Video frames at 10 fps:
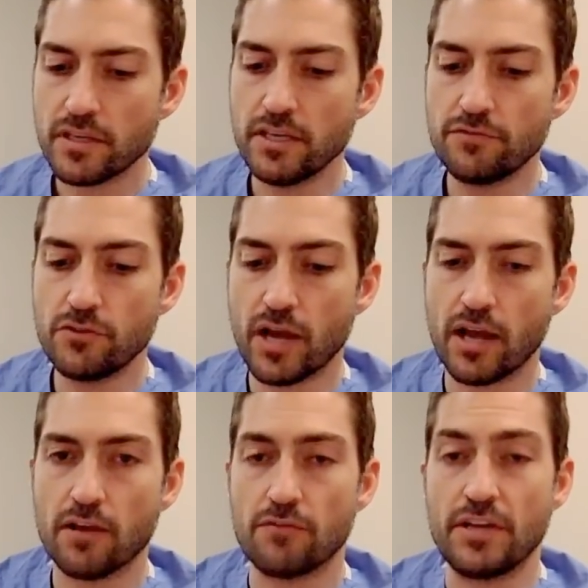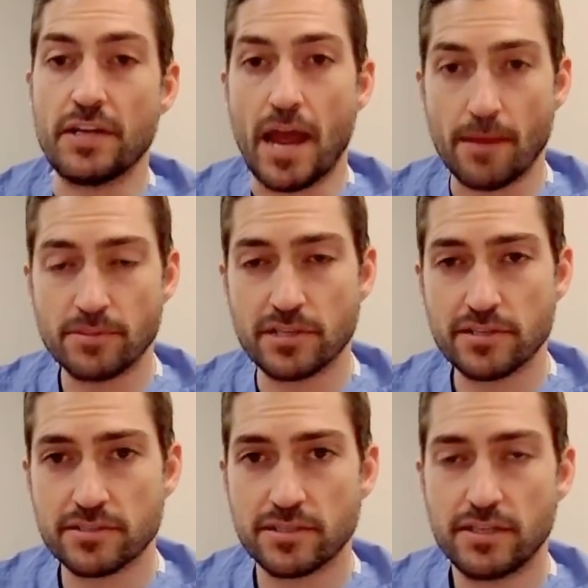If you have an
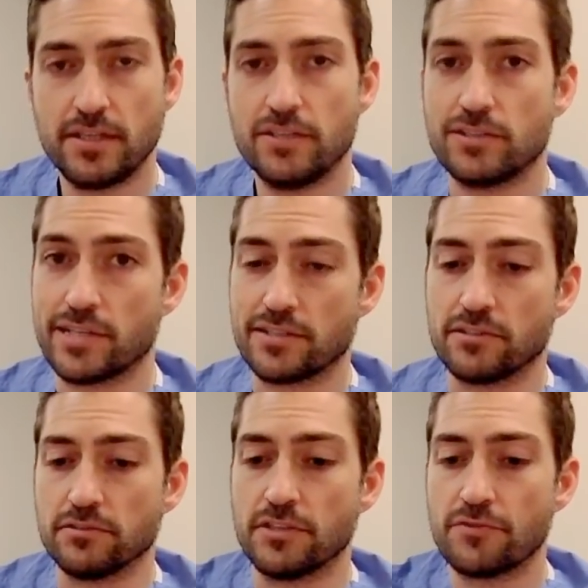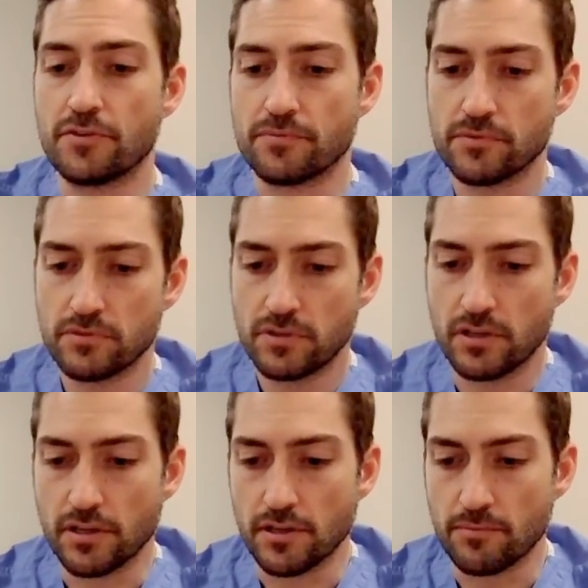abscess, so that's a little different,
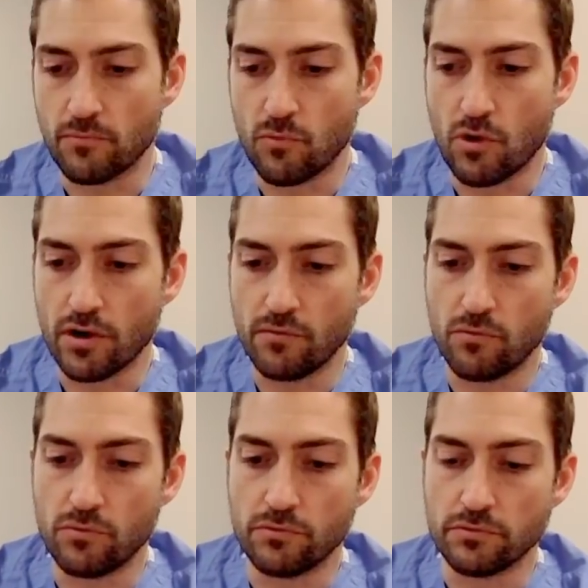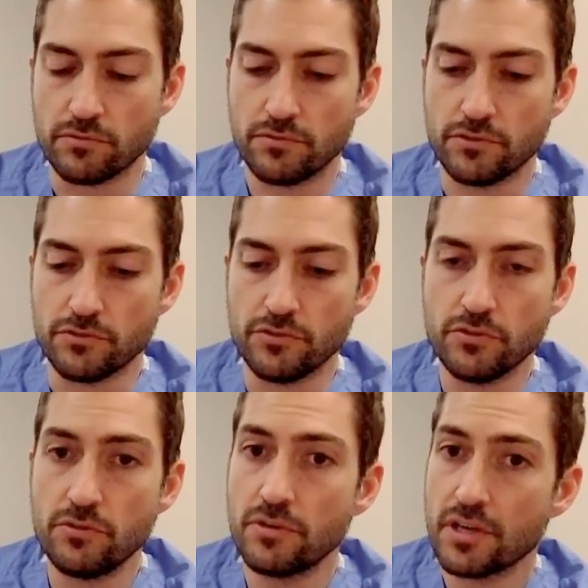um, what you
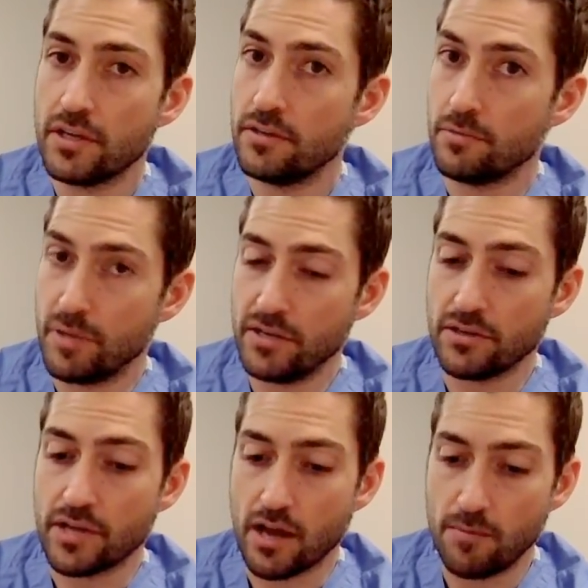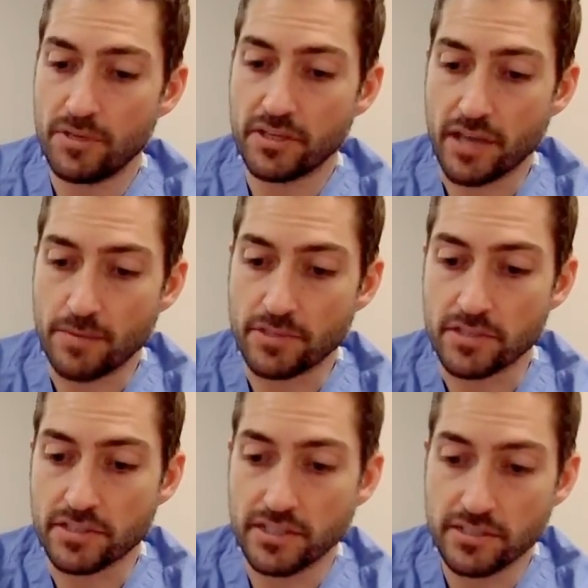do? Depending on how big the
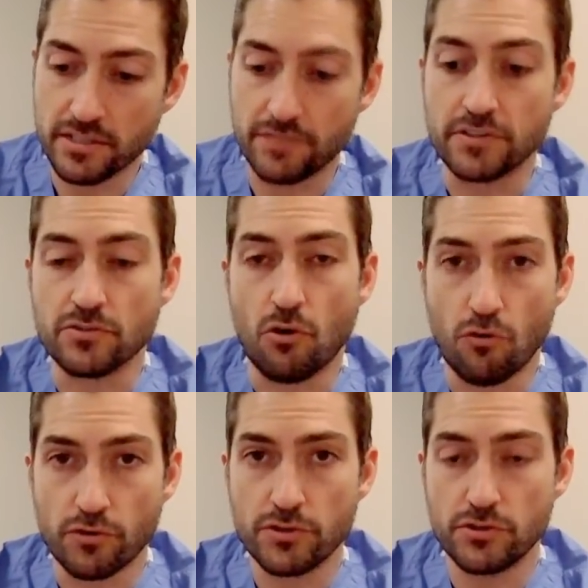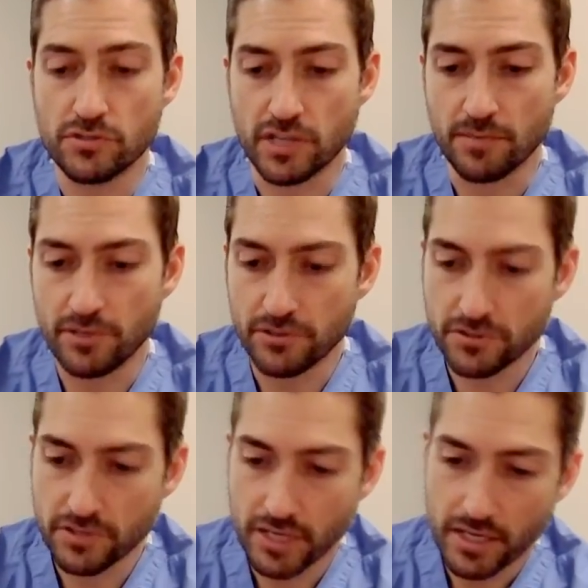abscess is, if it's over two
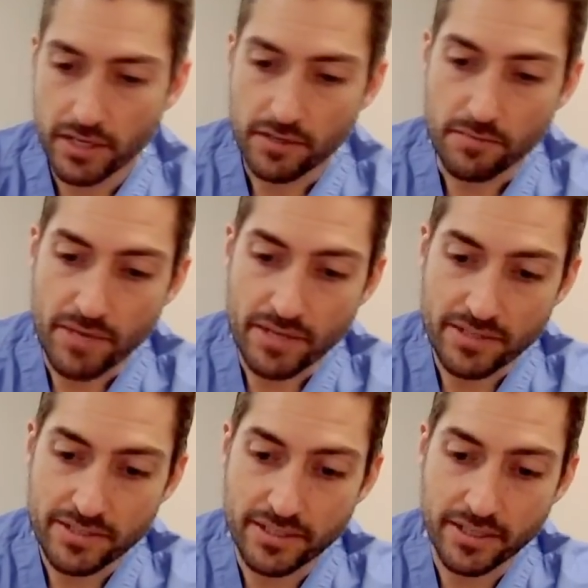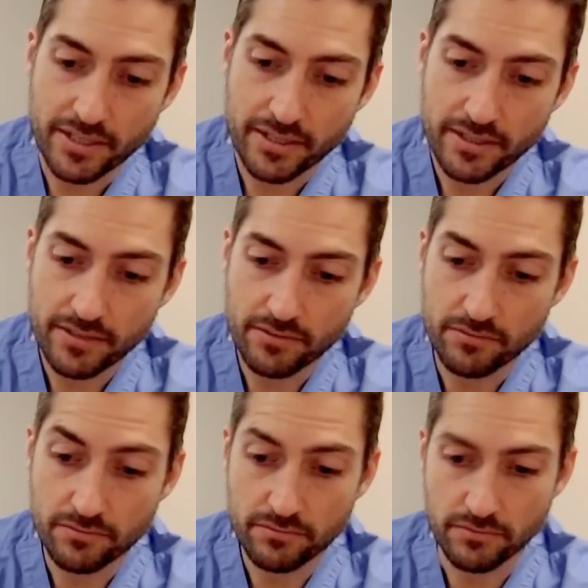centimeters, you may stick,
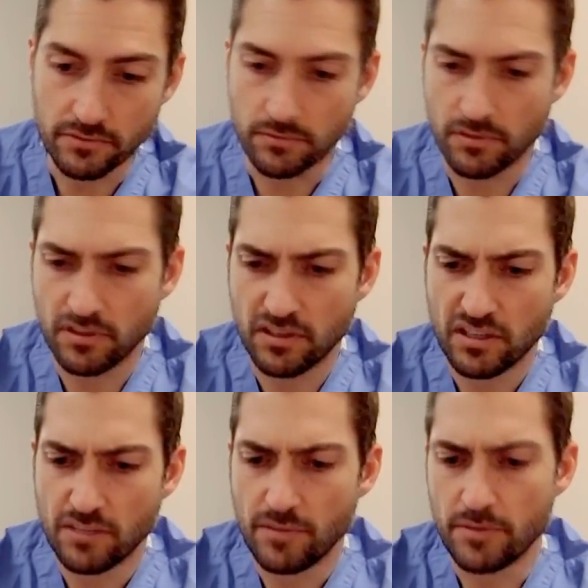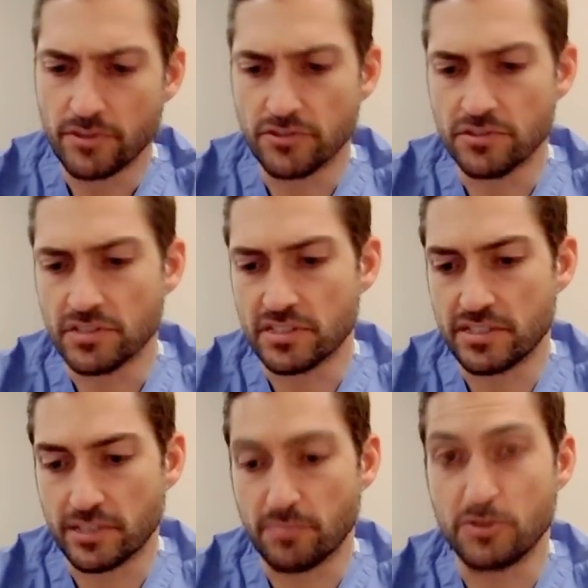well, maybe I shouldn't say
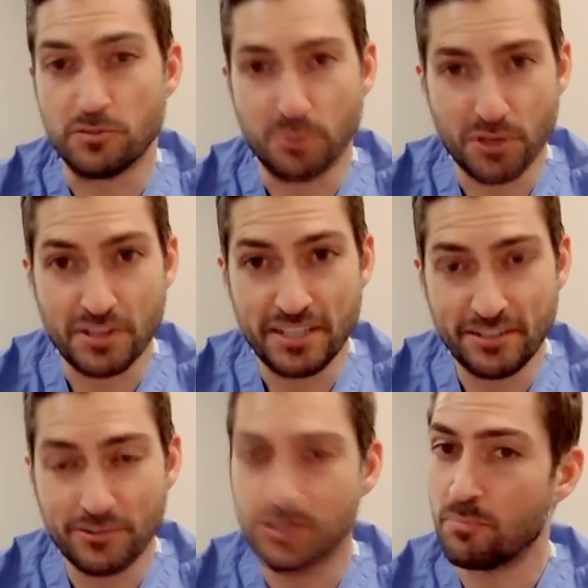stick, but you put a needle, you